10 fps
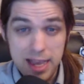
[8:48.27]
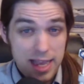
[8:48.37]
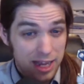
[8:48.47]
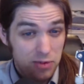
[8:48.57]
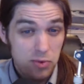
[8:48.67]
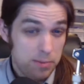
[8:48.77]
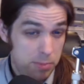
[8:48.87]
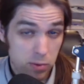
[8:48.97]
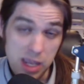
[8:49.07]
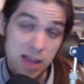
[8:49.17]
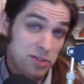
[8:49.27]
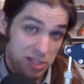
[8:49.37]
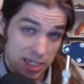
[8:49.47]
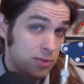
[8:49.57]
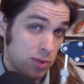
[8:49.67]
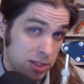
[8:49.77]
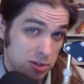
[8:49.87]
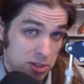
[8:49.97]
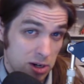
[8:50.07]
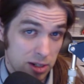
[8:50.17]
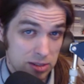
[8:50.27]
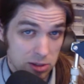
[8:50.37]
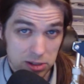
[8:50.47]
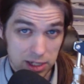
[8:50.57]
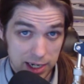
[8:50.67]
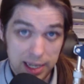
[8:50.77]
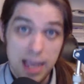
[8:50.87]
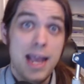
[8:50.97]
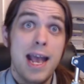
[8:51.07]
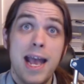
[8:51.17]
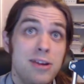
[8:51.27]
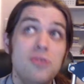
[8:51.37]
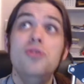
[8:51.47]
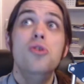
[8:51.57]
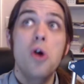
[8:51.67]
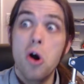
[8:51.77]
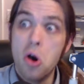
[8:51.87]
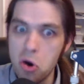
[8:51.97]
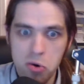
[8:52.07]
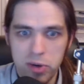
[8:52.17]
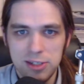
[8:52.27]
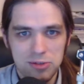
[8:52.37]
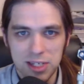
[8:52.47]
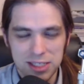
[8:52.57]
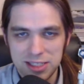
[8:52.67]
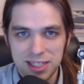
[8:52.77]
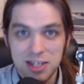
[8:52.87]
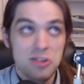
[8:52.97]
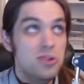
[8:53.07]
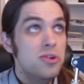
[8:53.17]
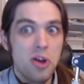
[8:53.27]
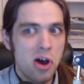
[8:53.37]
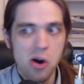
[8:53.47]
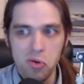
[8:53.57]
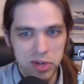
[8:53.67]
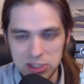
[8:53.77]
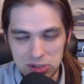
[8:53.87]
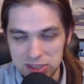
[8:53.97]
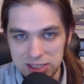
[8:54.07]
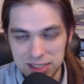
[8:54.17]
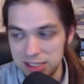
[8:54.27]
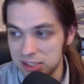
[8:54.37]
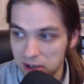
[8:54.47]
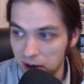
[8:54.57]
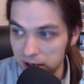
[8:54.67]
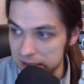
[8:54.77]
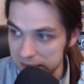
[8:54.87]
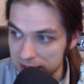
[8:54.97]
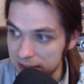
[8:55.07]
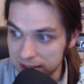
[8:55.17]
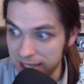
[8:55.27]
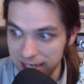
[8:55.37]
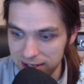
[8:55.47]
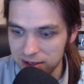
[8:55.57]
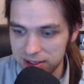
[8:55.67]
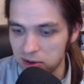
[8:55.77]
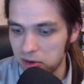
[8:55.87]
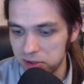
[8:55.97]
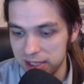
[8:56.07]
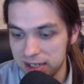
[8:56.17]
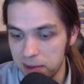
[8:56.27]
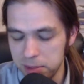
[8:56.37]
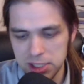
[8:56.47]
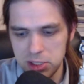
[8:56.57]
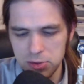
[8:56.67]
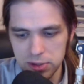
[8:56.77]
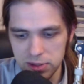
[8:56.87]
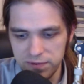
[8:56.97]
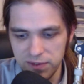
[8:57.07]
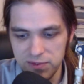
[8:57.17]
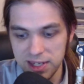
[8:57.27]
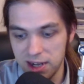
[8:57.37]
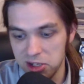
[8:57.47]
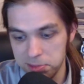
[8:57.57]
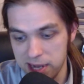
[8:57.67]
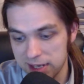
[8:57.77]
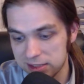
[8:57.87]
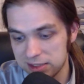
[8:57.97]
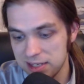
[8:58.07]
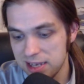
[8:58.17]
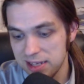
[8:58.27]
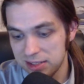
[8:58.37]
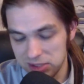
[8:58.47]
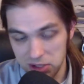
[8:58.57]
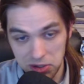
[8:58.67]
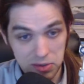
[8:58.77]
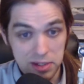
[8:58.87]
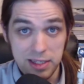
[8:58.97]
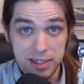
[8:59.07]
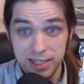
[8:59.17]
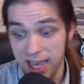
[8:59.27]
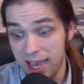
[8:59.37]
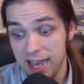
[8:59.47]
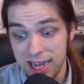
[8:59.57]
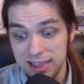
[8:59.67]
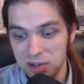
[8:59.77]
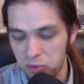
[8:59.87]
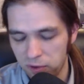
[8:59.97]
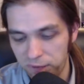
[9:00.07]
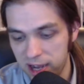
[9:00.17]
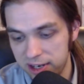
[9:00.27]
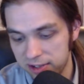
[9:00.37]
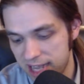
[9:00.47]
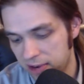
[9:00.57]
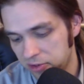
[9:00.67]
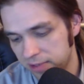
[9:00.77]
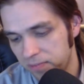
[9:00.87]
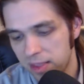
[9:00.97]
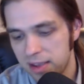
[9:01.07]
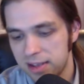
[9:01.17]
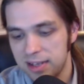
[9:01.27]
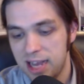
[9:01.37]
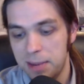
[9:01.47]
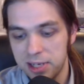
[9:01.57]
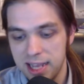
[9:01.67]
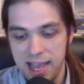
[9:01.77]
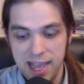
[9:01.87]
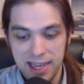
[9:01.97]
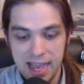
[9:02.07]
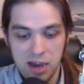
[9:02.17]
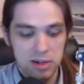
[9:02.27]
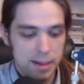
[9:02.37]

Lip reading: And we have seen what those cards look like, and no interest in these cards that only come in the $250 box. So yeah, I think we're fine on that one. I'm gonna hang out.